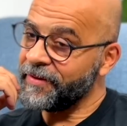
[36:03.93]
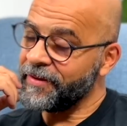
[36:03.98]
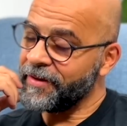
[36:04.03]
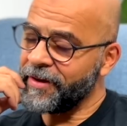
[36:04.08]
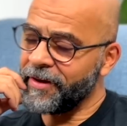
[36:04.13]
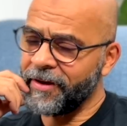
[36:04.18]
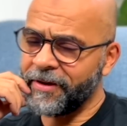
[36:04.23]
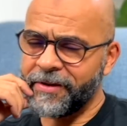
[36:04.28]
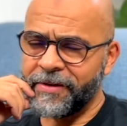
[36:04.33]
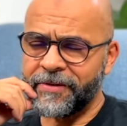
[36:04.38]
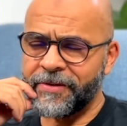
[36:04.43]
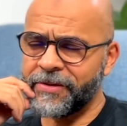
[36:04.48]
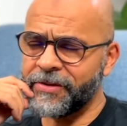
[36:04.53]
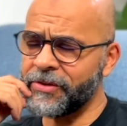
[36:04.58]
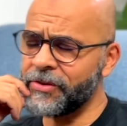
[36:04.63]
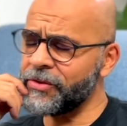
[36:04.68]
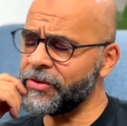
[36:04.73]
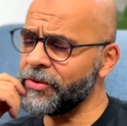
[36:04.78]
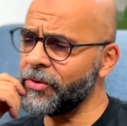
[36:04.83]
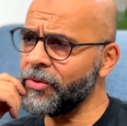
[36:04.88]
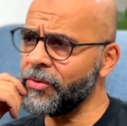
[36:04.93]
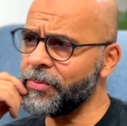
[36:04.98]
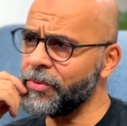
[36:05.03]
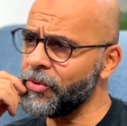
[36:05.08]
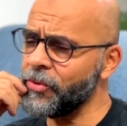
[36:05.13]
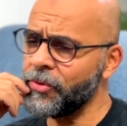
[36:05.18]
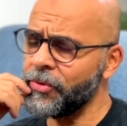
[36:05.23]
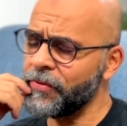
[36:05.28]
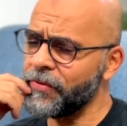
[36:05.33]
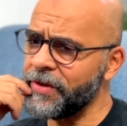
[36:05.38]
Oh, it's so
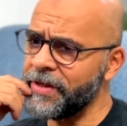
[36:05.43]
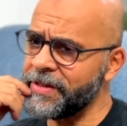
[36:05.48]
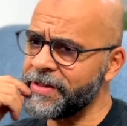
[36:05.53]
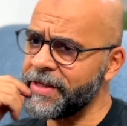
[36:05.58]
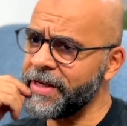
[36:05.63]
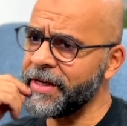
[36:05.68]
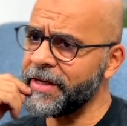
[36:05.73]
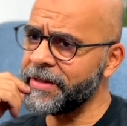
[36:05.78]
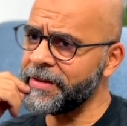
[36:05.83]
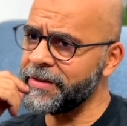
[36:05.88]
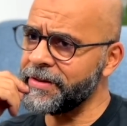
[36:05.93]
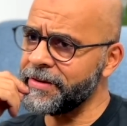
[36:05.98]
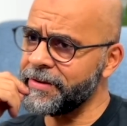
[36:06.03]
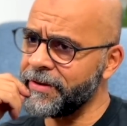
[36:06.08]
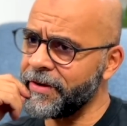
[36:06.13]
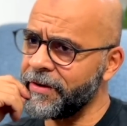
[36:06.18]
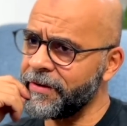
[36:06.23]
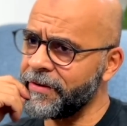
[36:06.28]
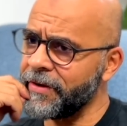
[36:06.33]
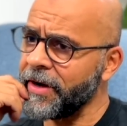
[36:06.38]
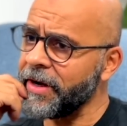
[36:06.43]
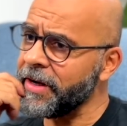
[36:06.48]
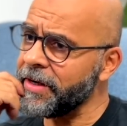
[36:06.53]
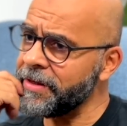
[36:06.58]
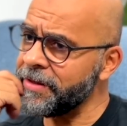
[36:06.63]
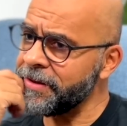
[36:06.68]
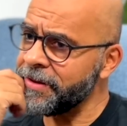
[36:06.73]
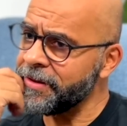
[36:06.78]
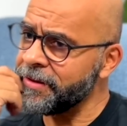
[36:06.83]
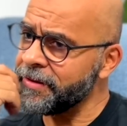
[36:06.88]
beautifully said. Ryan?